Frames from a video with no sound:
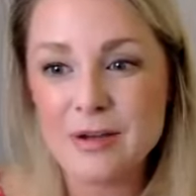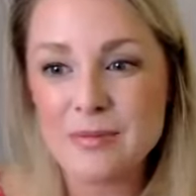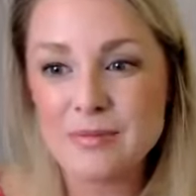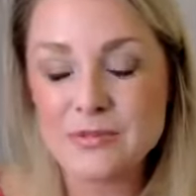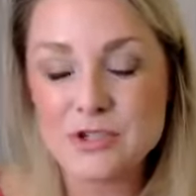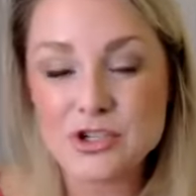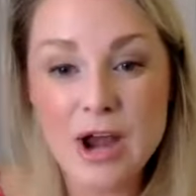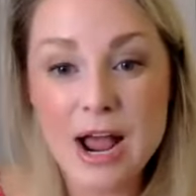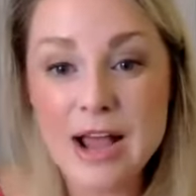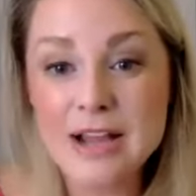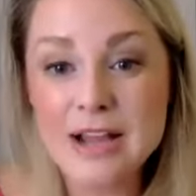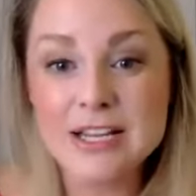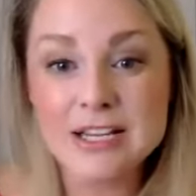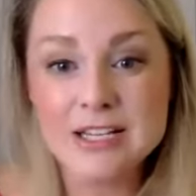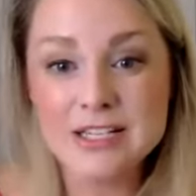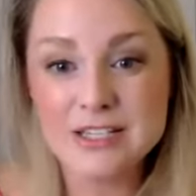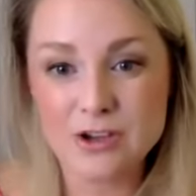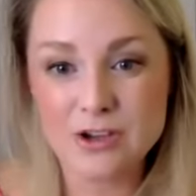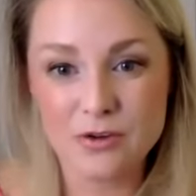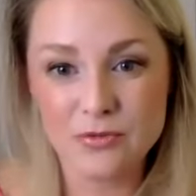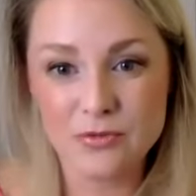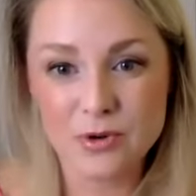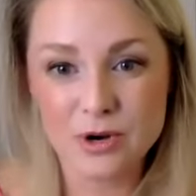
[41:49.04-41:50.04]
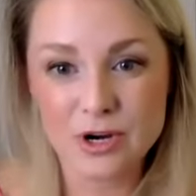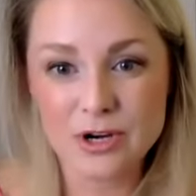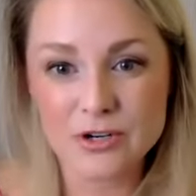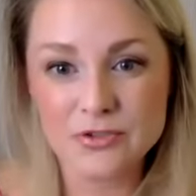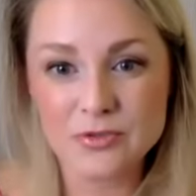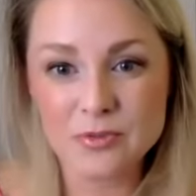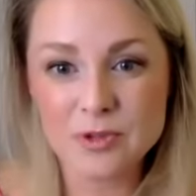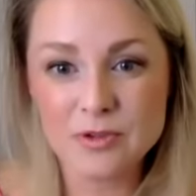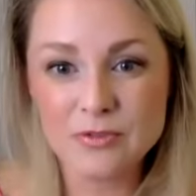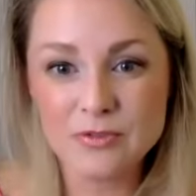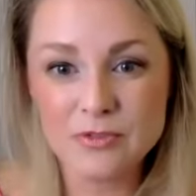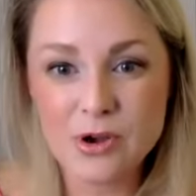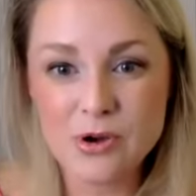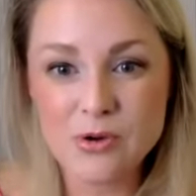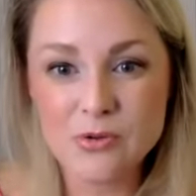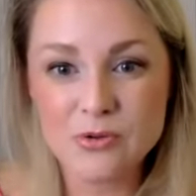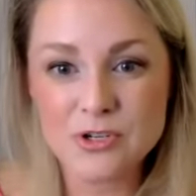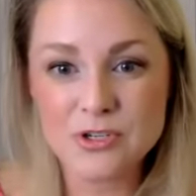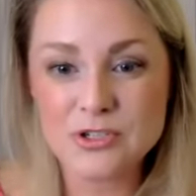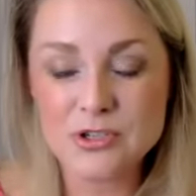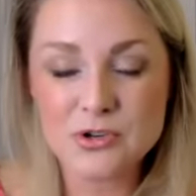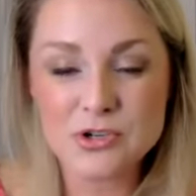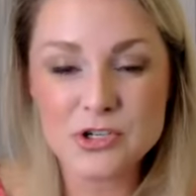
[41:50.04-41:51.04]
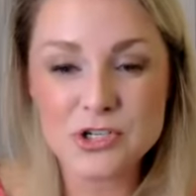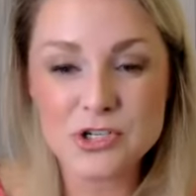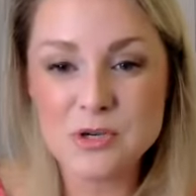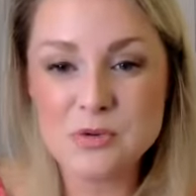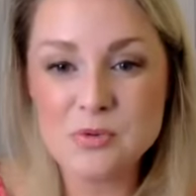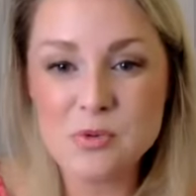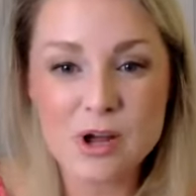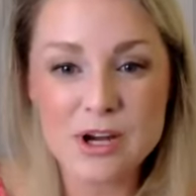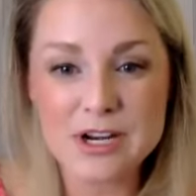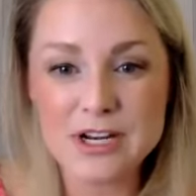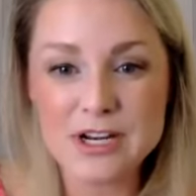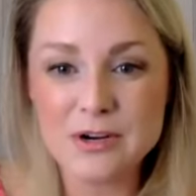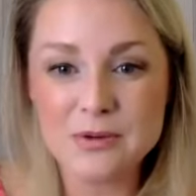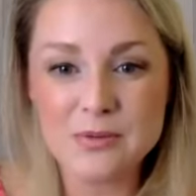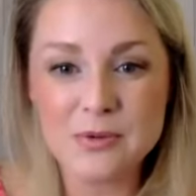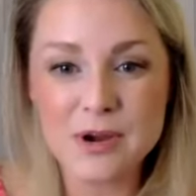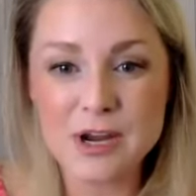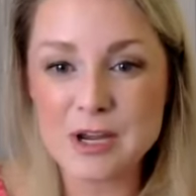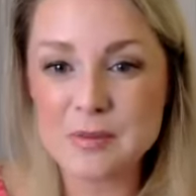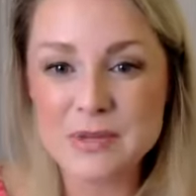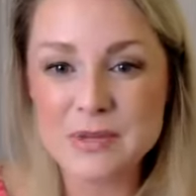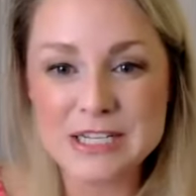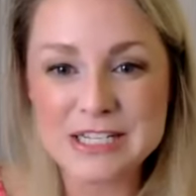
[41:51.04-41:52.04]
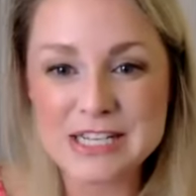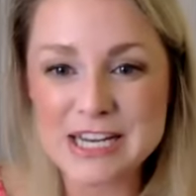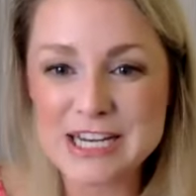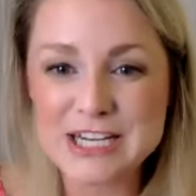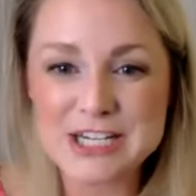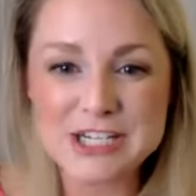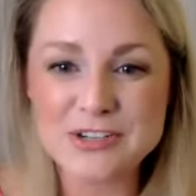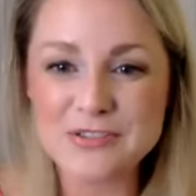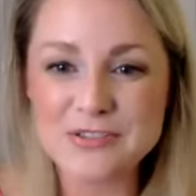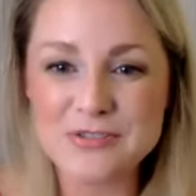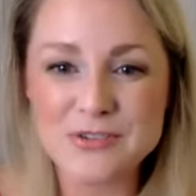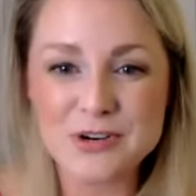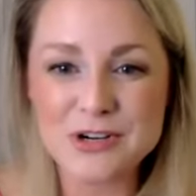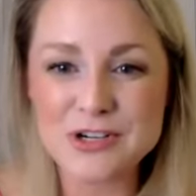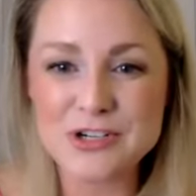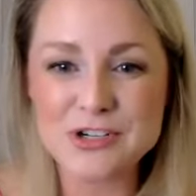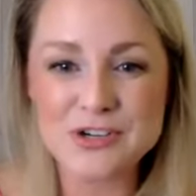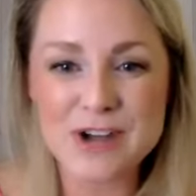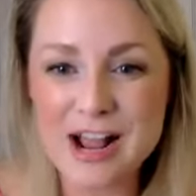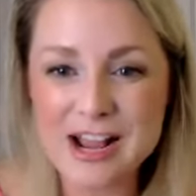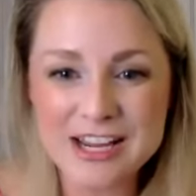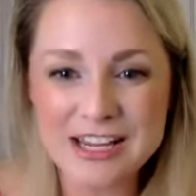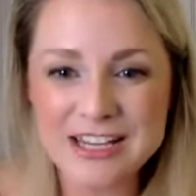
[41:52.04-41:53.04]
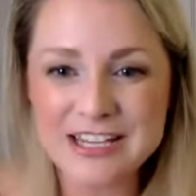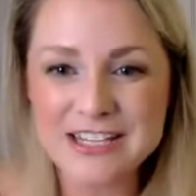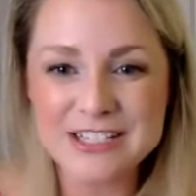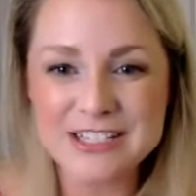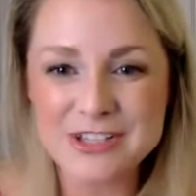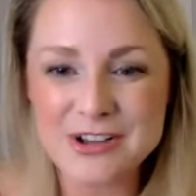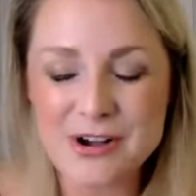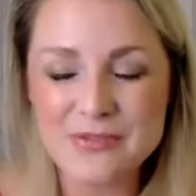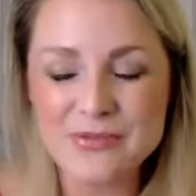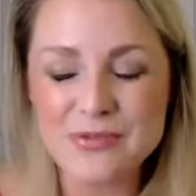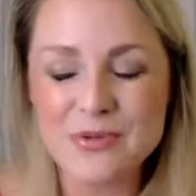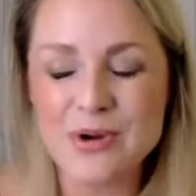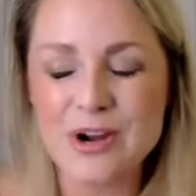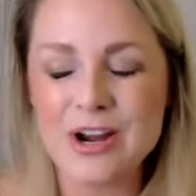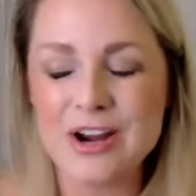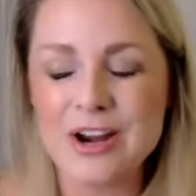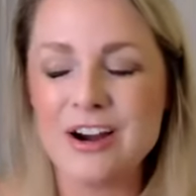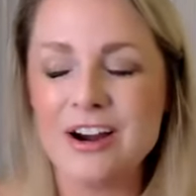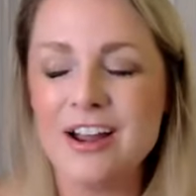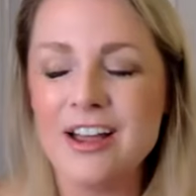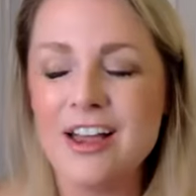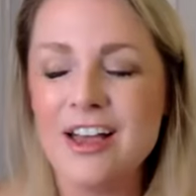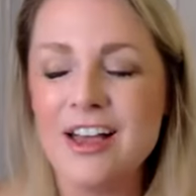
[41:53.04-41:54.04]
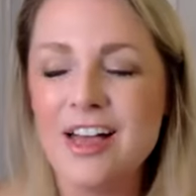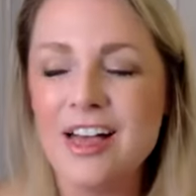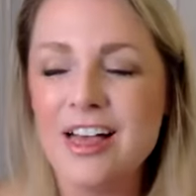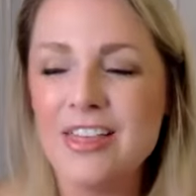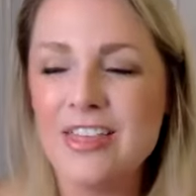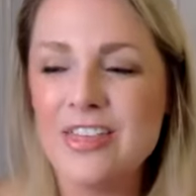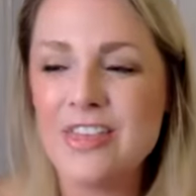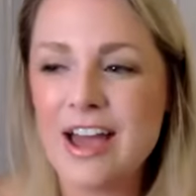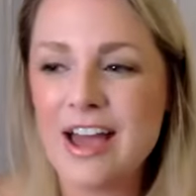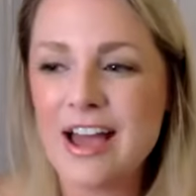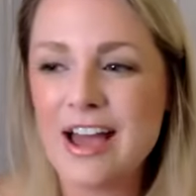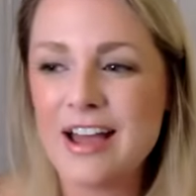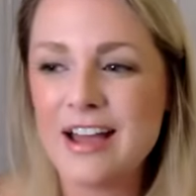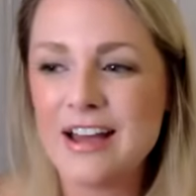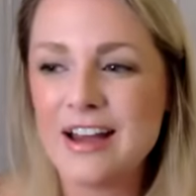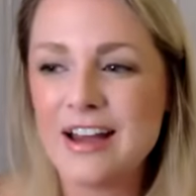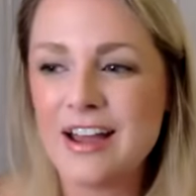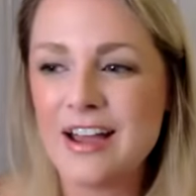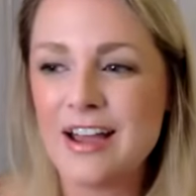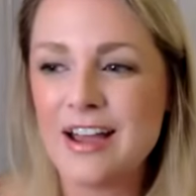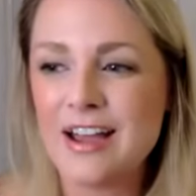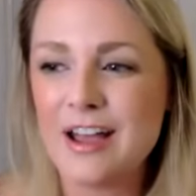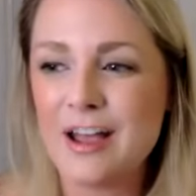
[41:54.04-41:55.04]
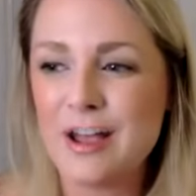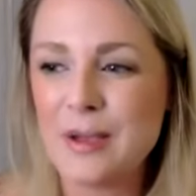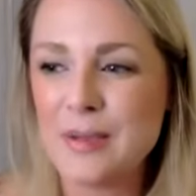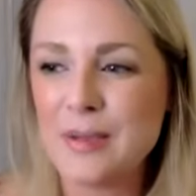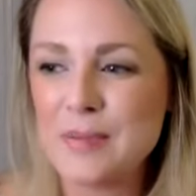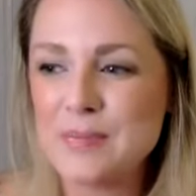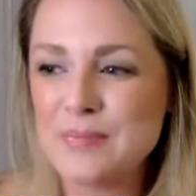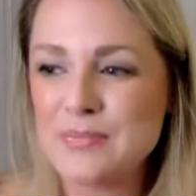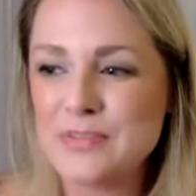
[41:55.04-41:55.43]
tracking softwares from the phone. And so she wanted a recommendation for a tracking software that, that